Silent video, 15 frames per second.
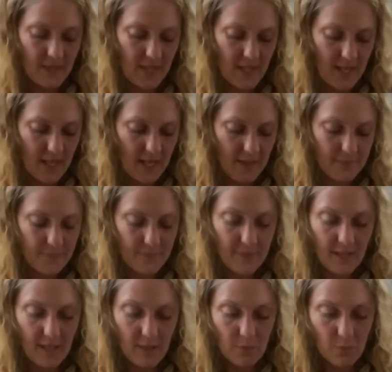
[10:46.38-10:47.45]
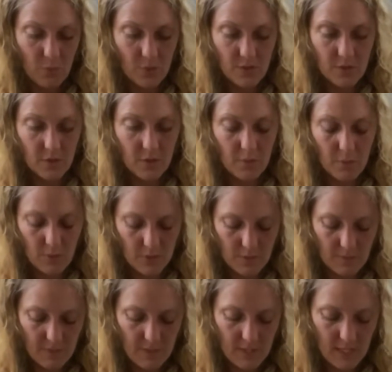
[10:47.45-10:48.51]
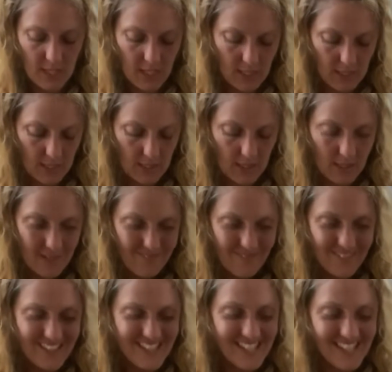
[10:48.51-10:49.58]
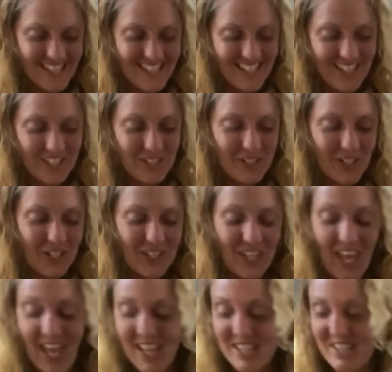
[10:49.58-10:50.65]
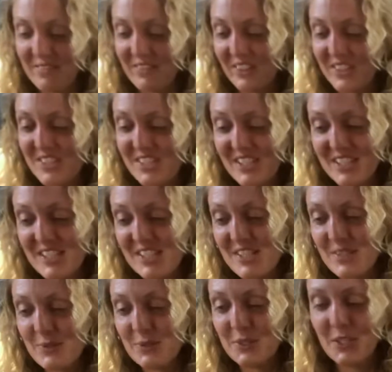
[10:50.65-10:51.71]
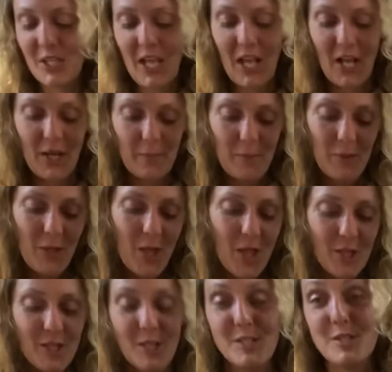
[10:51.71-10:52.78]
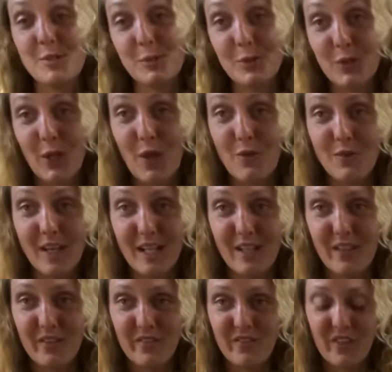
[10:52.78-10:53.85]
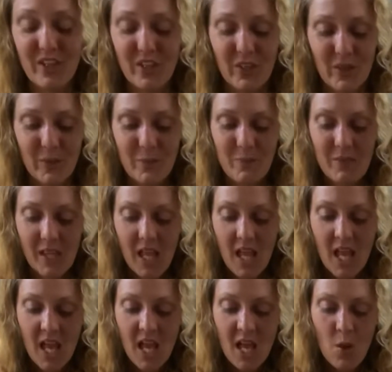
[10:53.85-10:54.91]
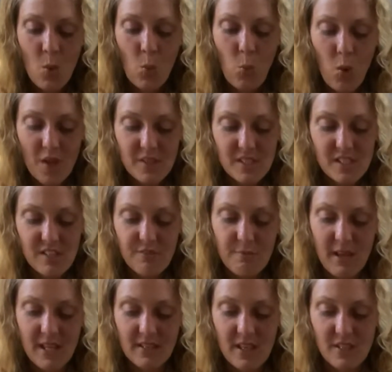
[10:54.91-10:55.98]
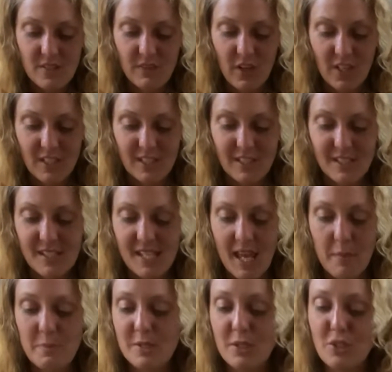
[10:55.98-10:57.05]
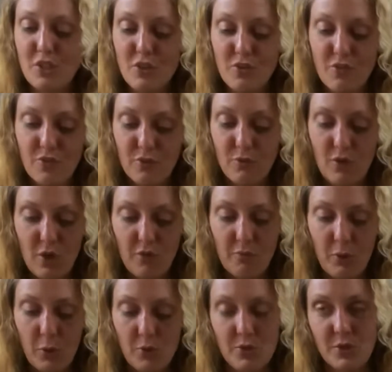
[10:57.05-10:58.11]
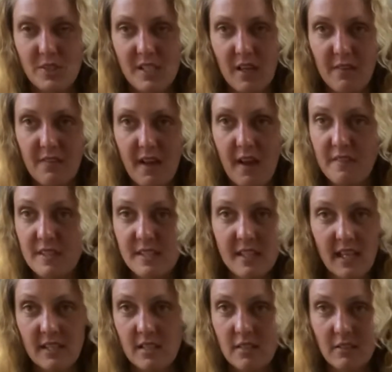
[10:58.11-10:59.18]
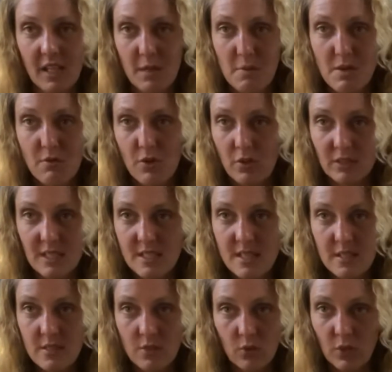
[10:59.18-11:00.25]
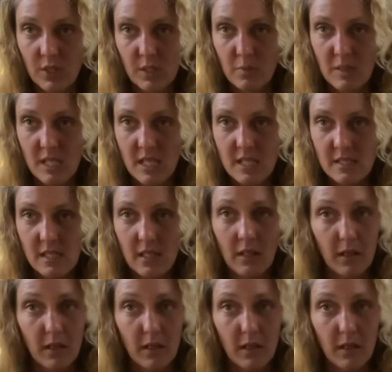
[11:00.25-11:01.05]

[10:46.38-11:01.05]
Yeah. And what's on the bottom of the deck? The sun. Okay, Gemini. So this is all looking up. This is all looking really good for you. Once you've made those vital steps and you've pulled yourself out of the sand, don't get me wrong, this is not going to be easy.